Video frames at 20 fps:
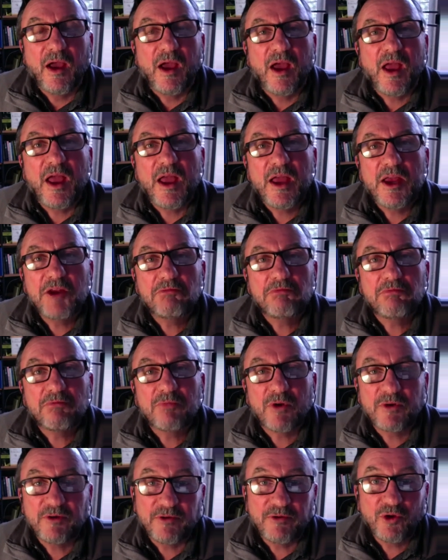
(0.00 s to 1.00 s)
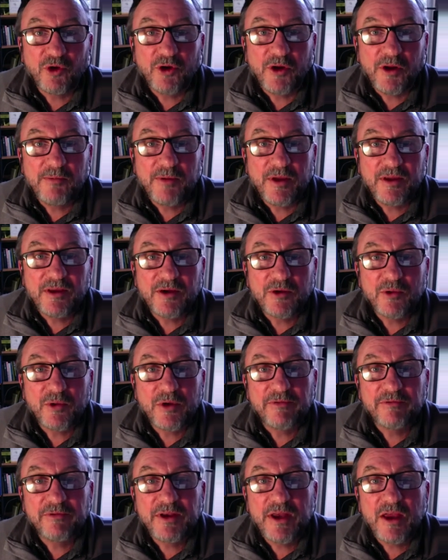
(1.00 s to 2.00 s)
and I just thought I'd make a
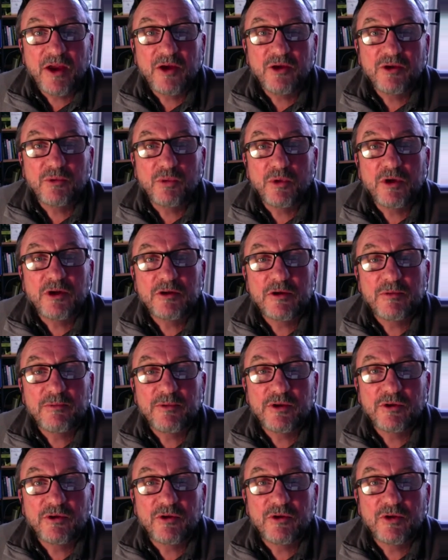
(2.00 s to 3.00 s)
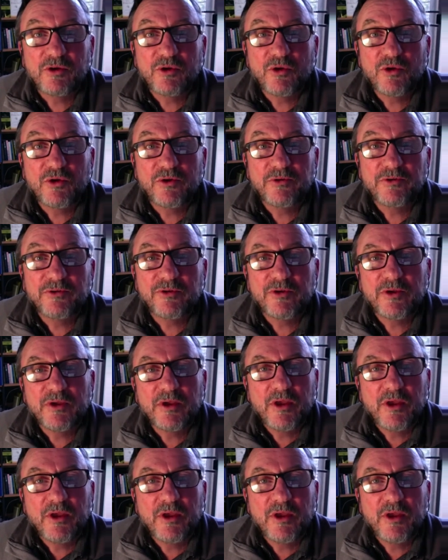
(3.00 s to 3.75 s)
quick video to welcome you to the course